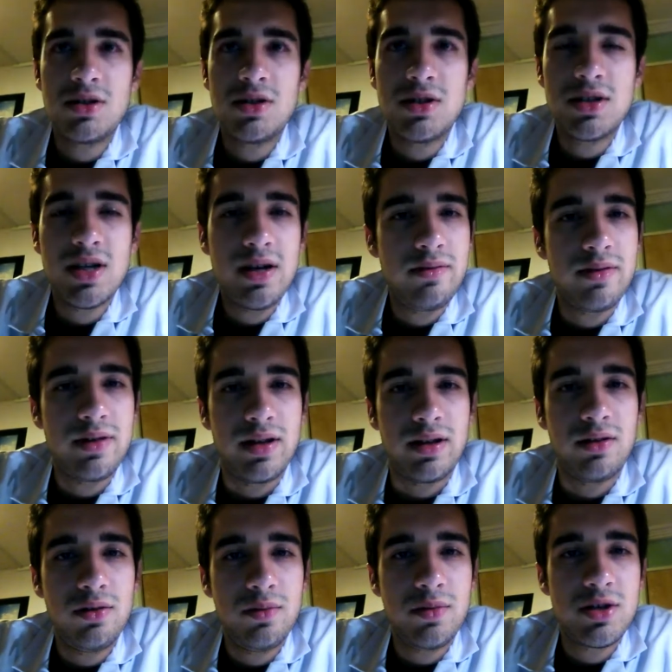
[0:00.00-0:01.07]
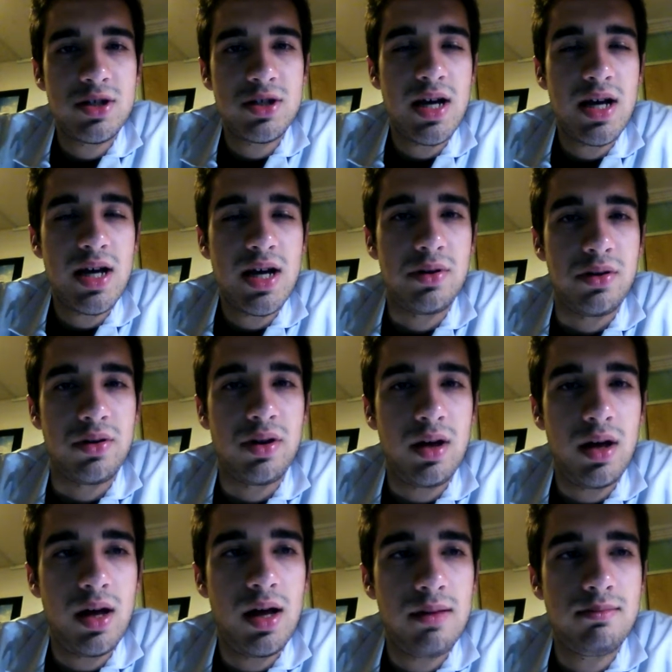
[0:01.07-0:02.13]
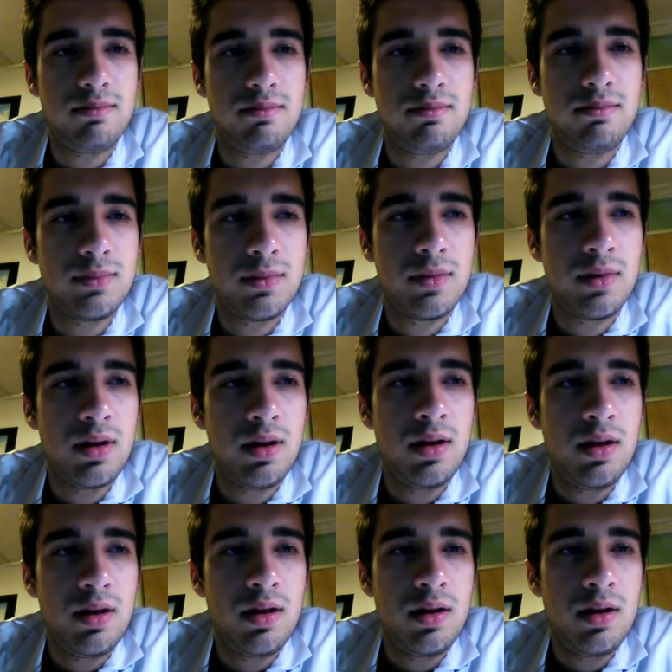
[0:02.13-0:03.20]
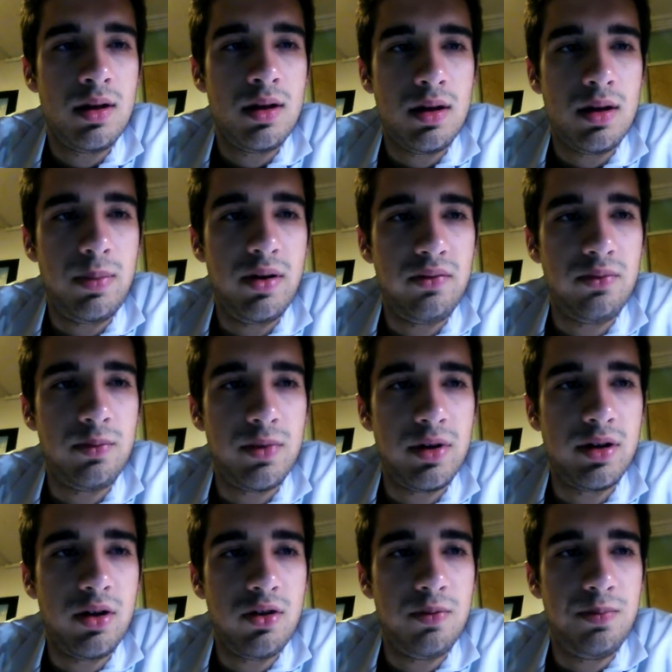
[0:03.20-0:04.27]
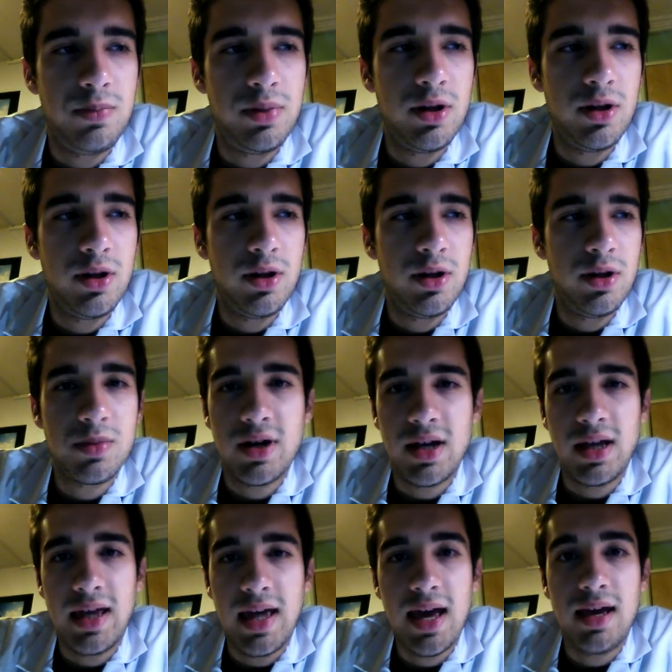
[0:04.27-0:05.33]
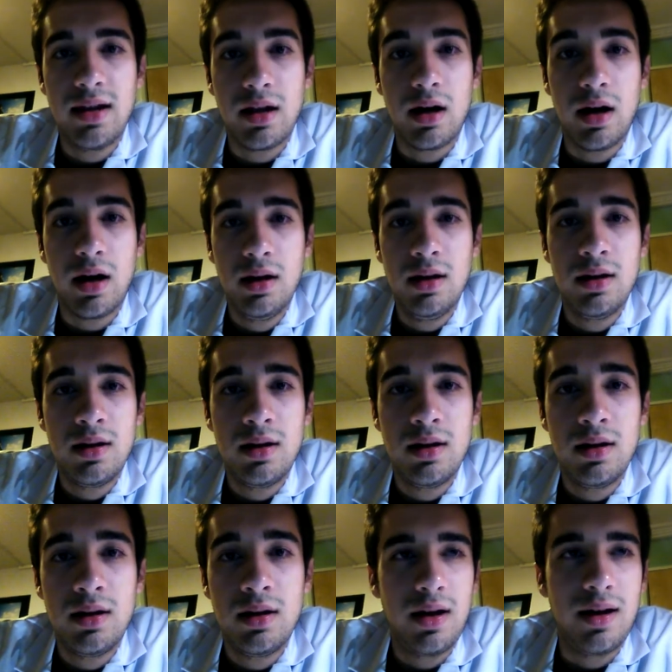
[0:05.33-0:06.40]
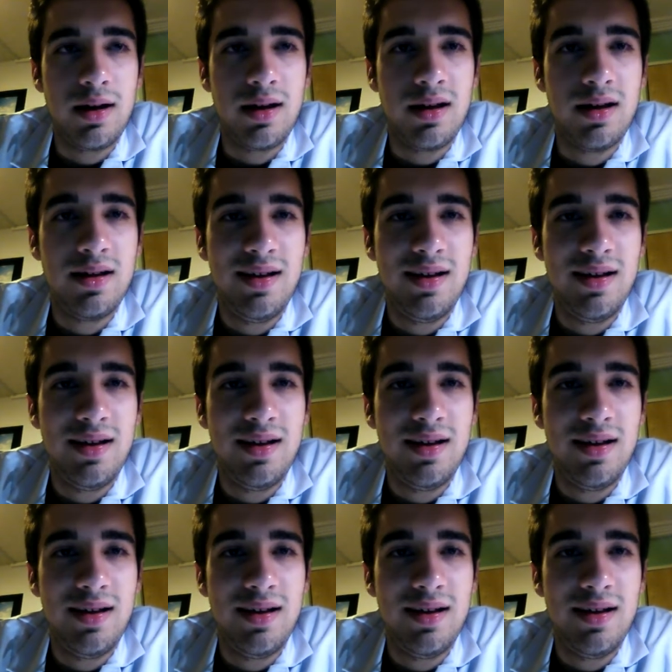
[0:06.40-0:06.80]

to say, really. Not much has happened. Um, apart from another blow to my gaydar, uh,